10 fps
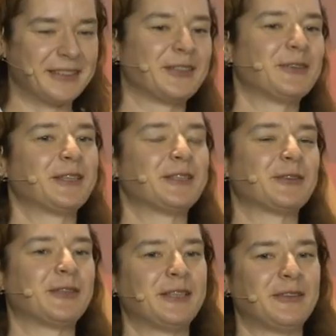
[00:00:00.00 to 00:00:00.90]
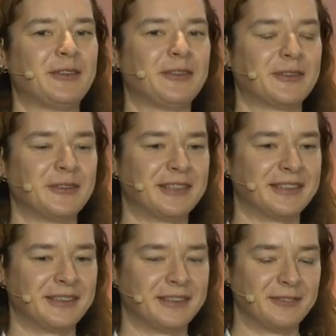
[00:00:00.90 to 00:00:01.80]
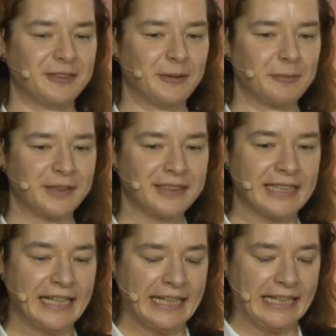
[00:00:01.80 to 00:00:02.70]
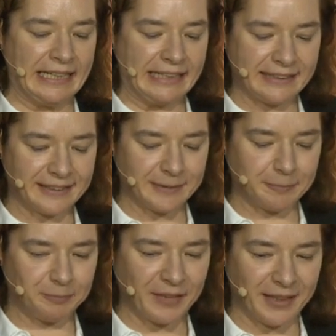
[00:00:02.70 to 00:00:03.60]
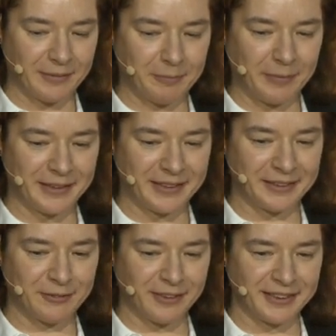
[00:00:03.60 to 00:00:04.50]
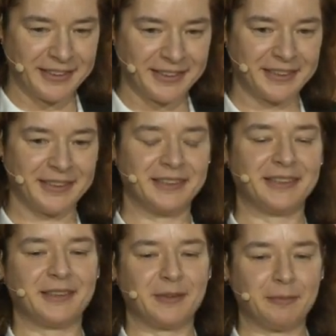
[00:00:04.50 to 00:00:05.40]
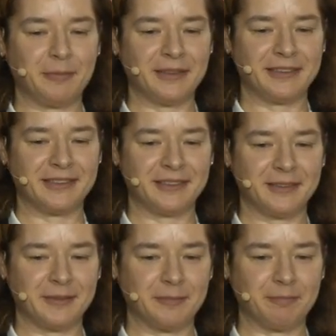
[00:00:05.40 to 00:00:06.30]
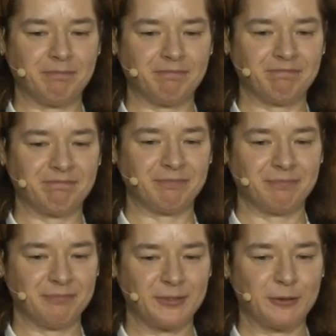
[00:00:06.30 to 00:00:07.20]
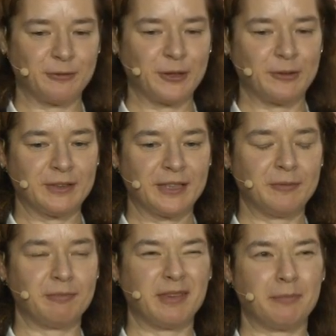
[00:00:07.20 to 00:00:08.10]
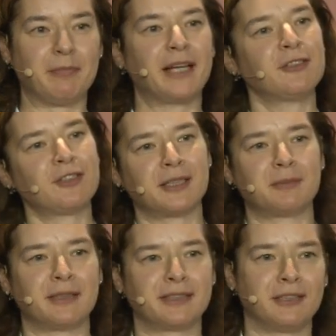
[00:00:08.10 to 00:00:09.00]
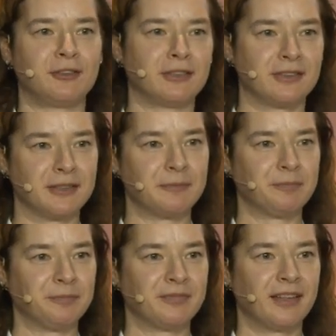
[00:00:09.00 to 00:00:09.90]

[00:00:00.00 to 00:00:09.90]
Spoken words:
So that's already a very good development. My advice is a bit sort of toned down. Manage expectations.